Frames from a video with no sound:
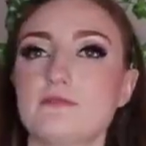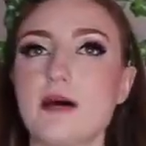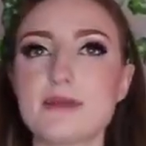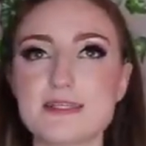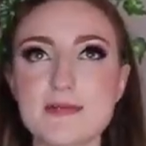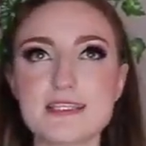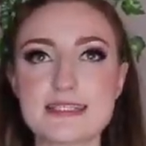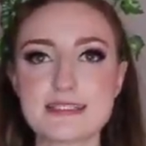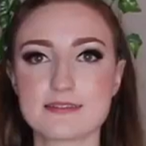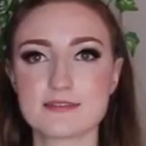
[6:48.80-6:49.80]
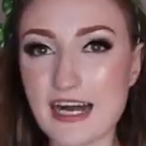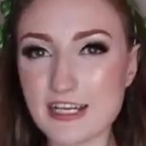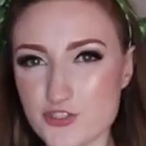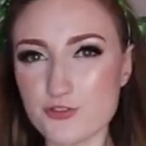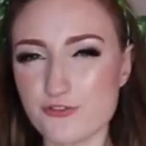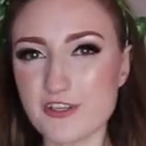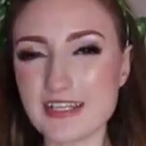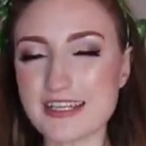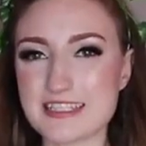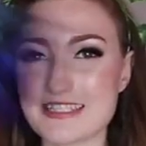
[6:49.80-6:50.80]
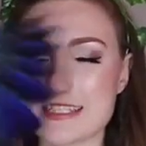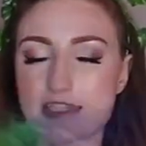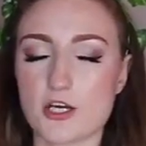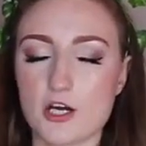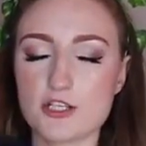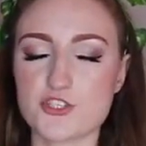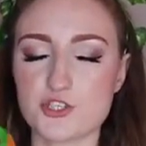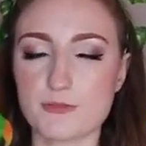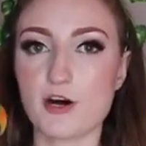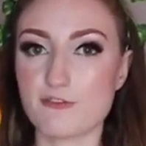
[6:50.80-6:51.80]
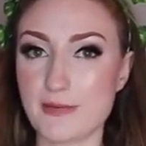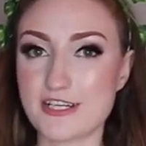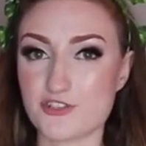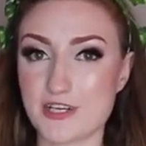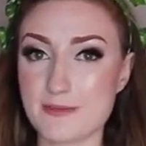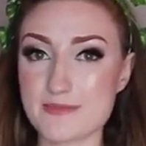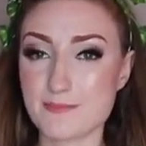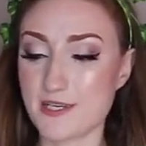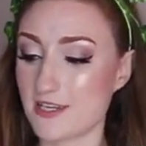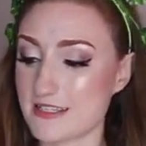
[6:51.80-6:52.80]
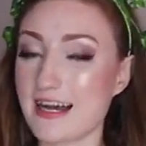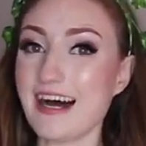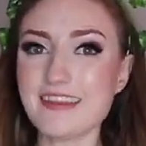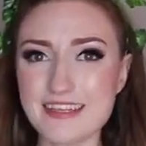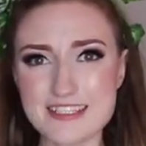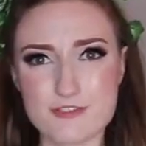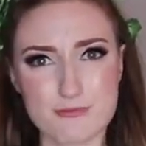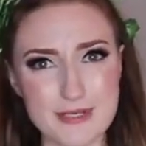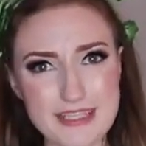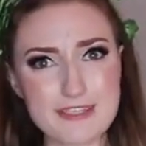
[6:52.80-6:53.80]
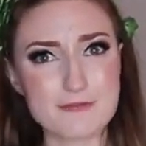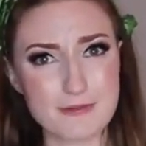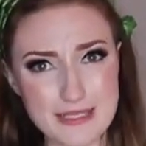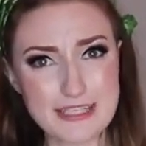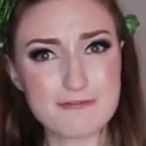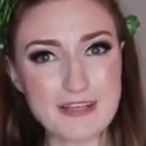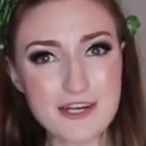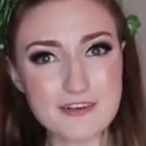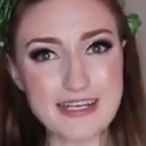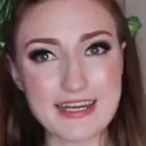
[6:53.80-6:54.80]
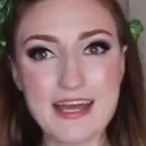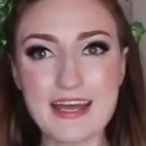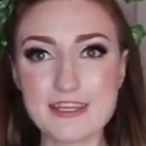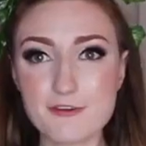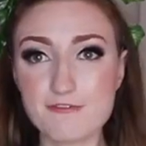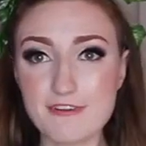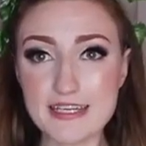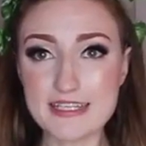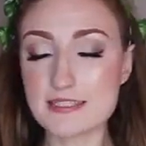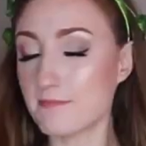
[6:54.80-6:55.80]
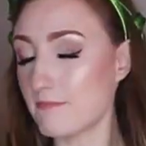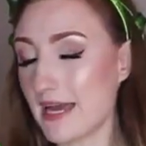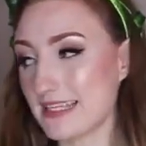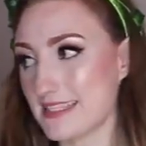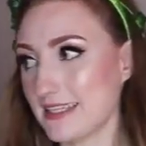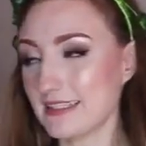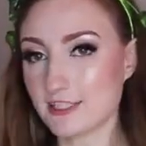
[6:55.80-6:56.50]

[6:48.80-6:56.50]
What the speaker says: Mummy's busy. I do feel like this is the costume of my dreams because I think it's really, really flattering. The fit is amazing.